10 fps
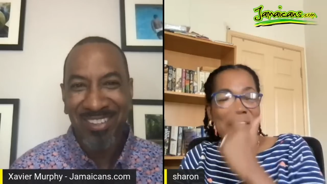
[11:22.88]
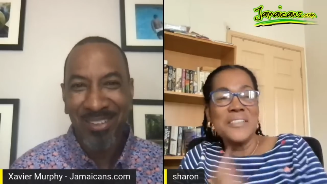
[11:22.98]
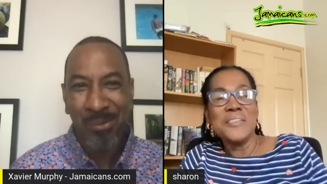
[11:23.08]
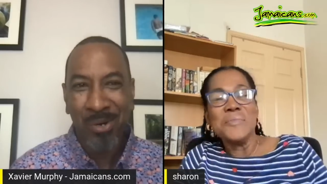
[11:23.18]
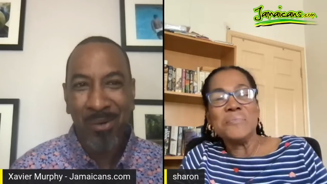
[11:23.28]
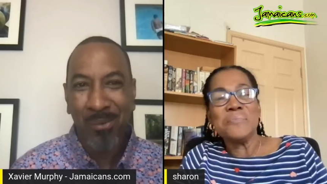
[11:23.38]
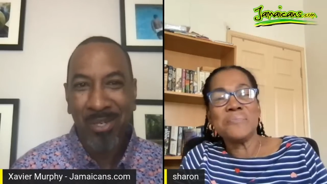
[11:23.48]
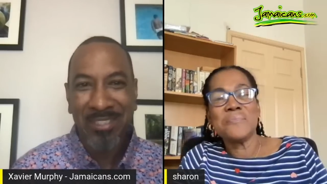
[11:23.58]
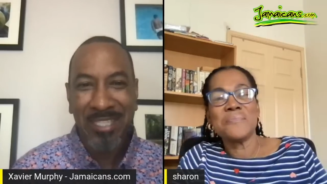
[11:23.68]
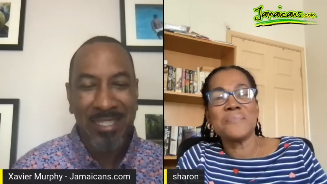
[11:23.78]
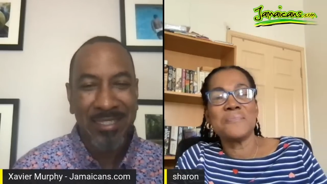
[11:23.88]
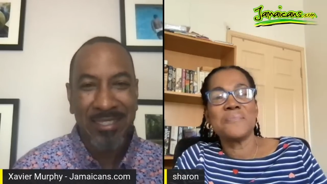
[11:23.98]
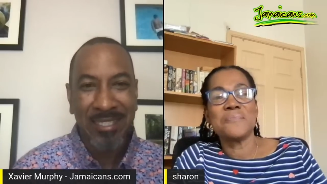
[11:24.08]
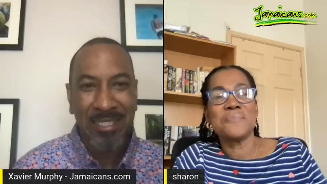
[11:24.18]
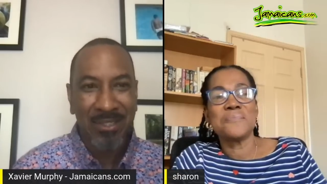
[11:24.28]
Speaker 1: what was it,
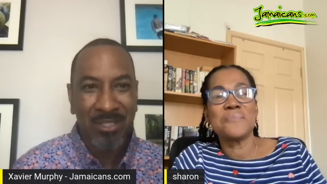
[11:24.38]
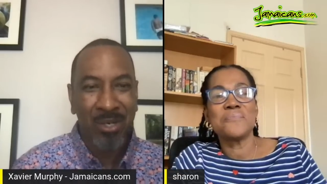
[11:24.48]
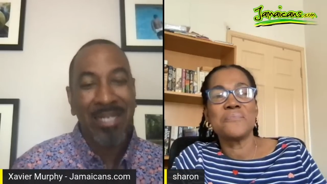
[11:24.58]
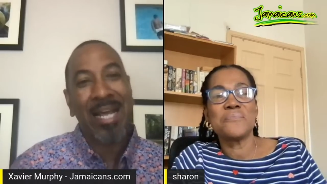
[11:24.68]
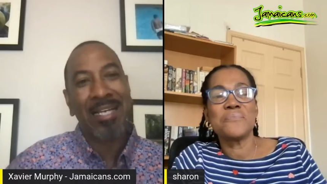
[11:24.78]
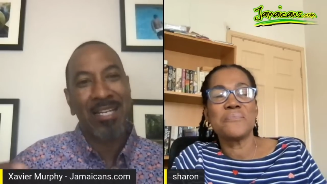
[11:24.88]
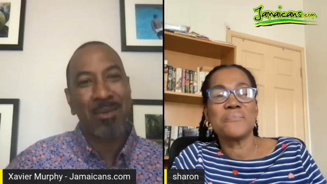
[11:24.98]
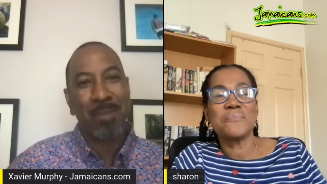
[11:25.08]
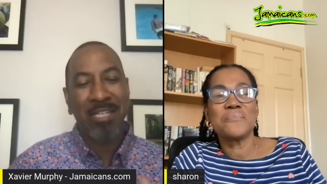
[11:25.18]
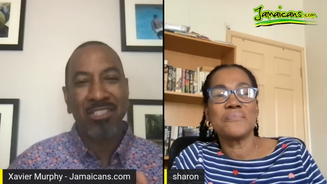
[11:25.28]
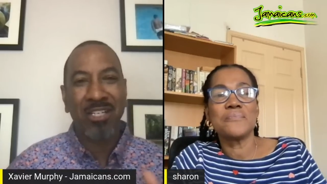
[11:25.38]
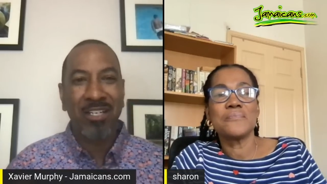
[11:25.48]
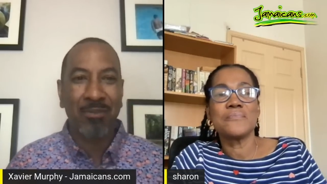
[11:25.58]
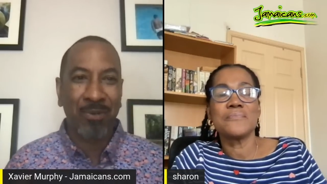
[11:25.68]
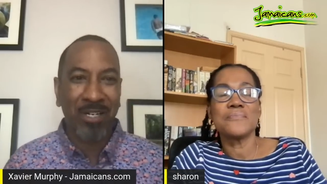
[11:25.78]
you know, and again, you mentioned the
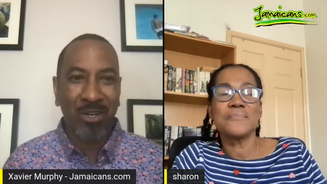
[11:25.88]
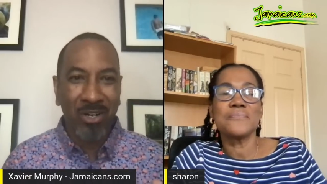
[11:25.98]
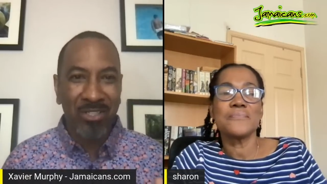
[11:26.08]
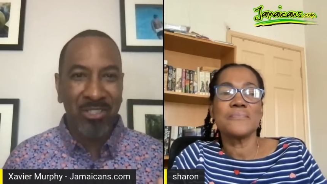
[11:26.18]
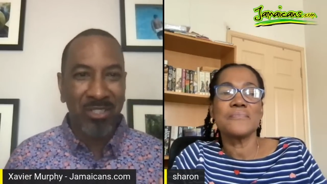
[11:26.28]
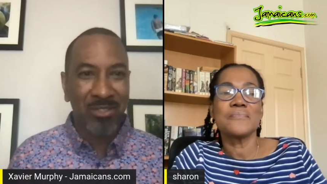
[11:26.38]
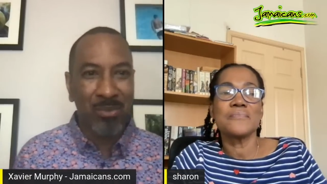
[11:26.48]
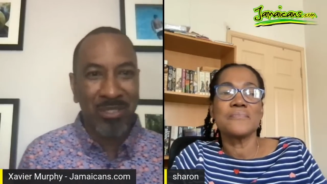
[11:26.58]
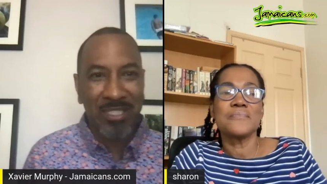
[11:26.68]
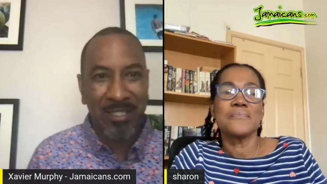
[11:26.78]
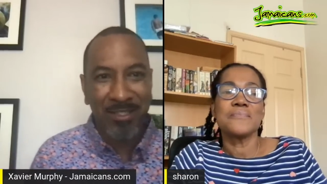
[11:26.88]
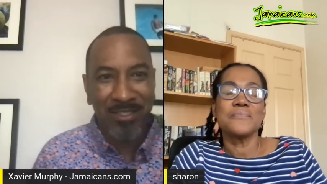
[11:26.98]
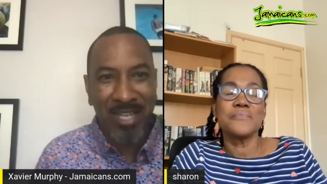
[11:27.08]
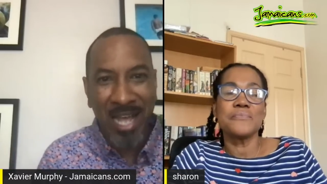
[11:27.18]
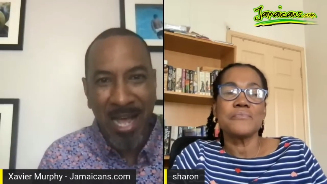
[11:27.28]
different cultures. Was it,
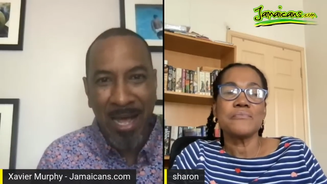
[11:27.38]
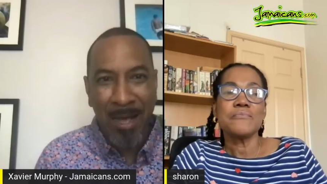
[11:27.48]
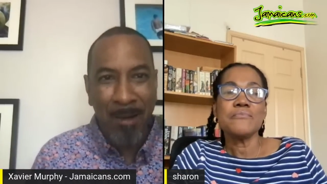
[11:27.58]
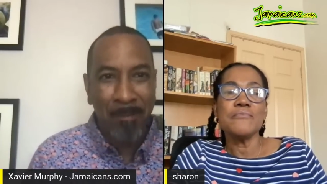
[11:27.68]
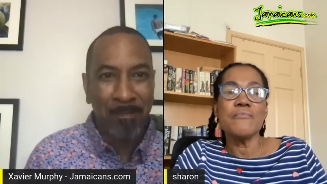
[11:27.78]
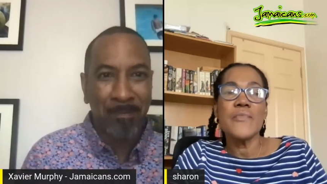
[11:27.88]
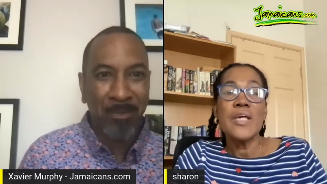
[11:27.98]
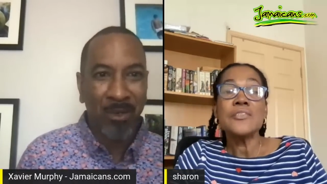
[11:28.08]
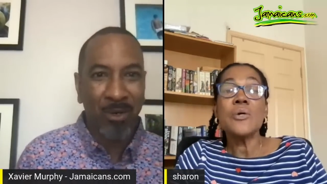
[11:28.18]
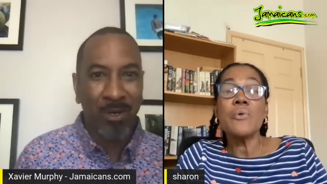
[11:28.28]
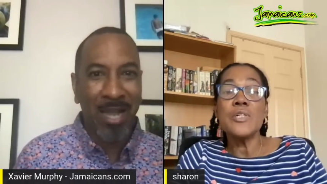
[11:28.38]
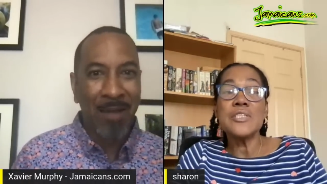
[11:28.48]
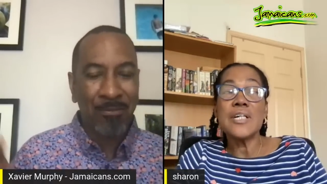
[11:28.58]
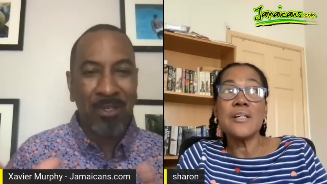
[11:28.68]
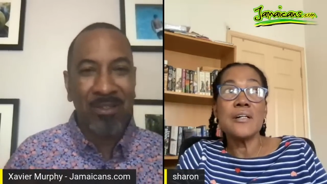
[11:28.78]
you
Speaker 2: know. It was
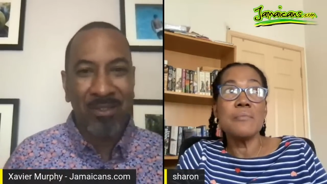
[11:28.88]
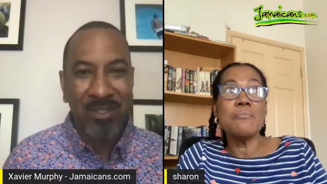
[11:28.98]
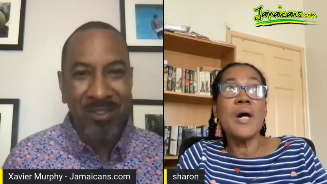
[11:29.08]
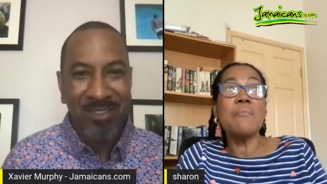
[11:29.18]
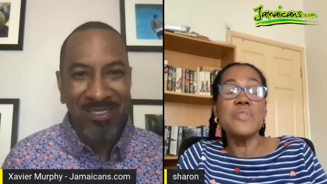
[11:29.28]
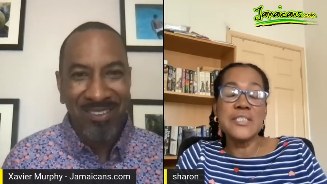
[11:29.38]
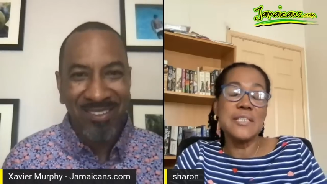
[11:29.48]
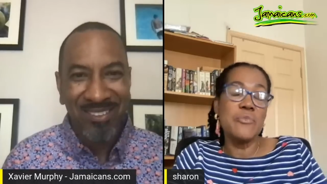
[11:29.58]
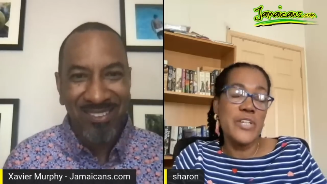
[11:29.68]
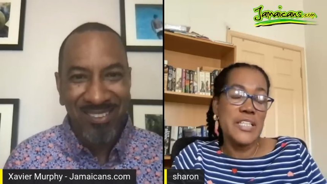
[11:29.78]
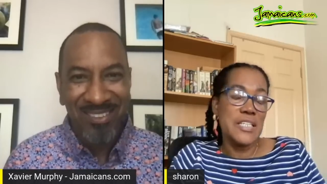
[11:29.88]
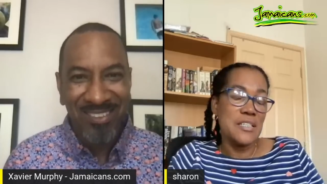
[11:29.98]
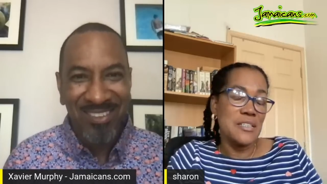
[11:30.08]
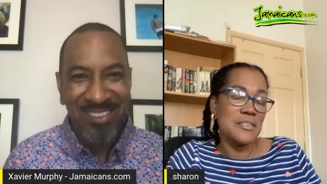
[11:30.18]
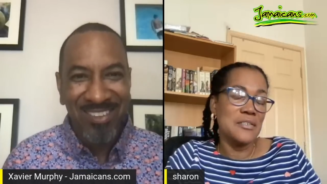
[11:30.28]
a Muslim
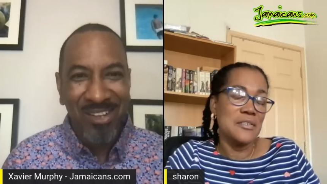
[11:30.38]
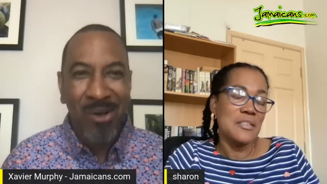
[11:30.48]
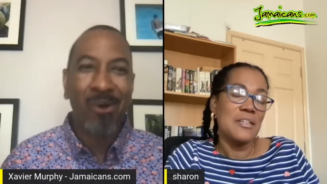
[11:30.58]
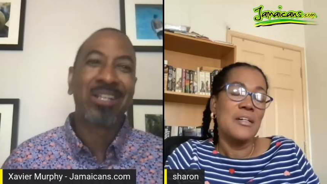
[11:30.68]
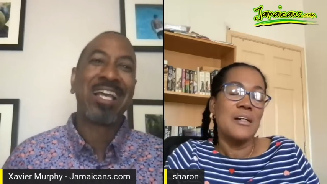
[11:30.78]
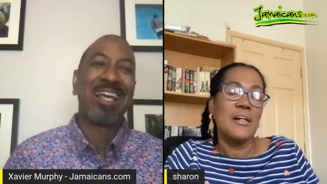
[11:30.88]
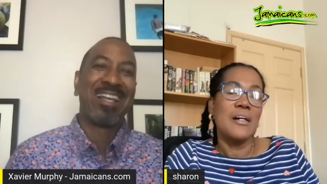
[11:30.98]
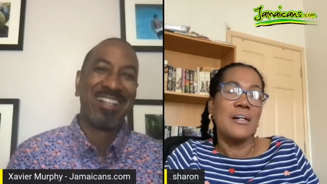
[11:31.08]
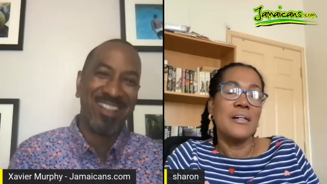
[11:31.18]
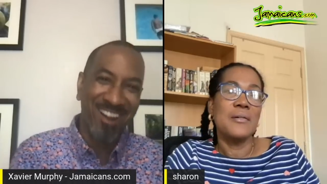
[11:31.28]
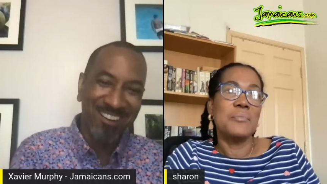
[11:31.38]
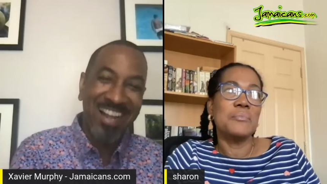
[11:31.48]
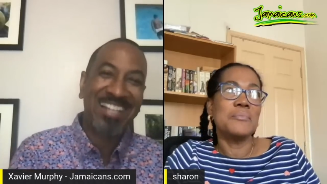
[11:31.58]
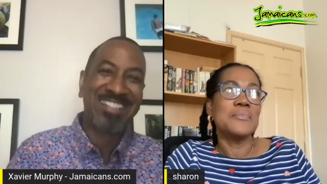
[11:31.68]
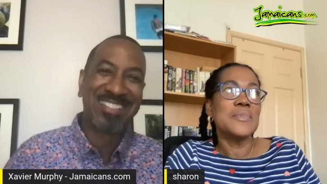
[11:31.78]
wedding.
Speaker 1: Okay.
Speaker 2: All
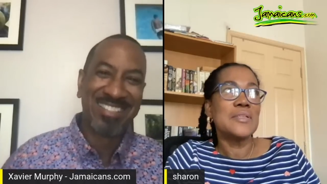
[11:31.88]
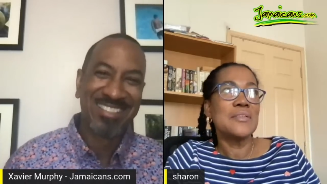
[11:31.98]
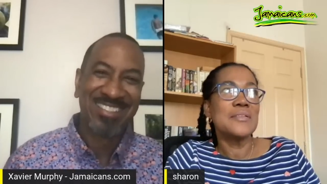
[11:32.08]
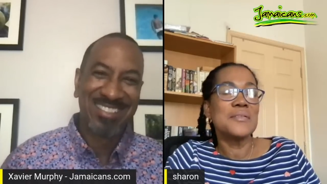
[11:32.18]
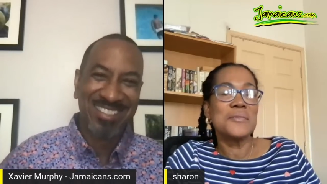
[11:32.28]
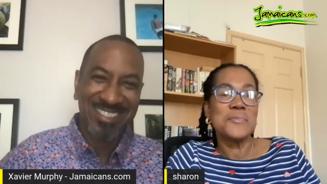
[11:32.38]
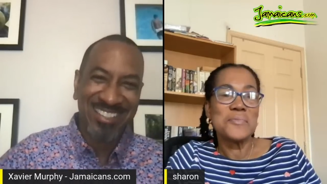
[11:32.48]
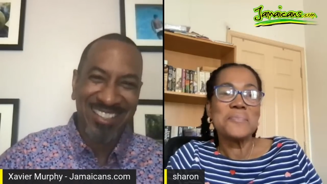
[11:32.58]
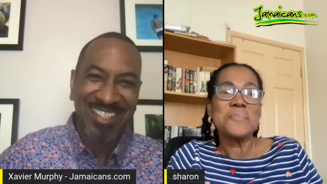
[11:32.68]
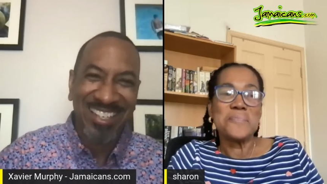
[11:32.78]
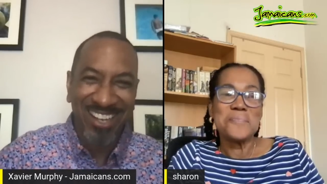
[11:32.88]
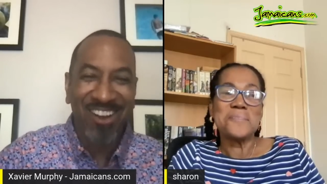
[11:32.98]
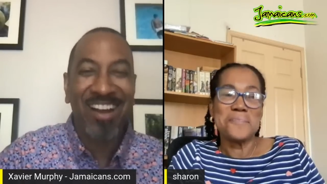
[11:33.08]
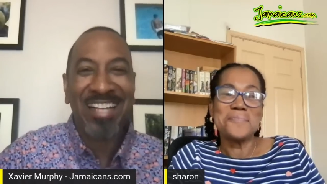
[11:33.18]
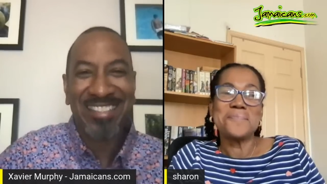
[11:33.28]
right.
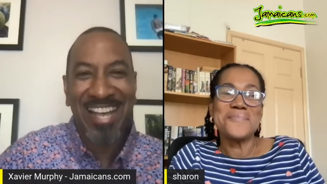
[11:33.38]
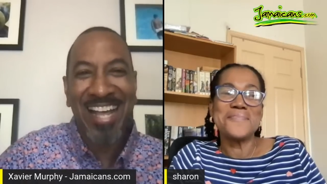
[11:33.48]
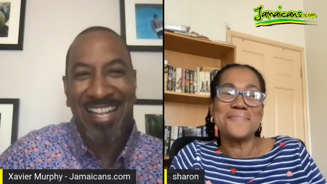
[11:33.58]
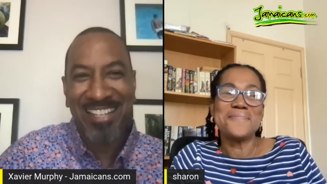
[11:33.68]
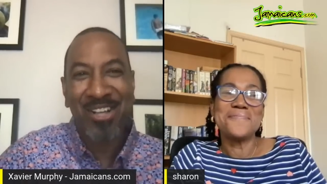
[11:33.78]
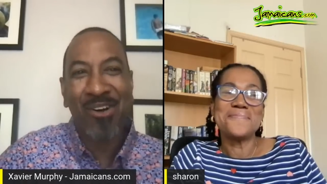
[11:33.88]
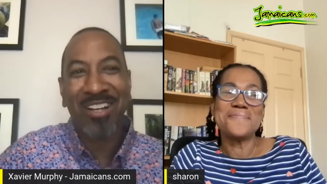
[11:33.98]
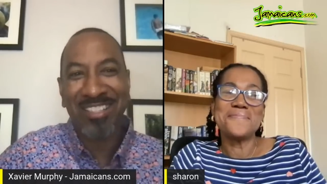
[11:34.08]
Speaker 1: All right. And no,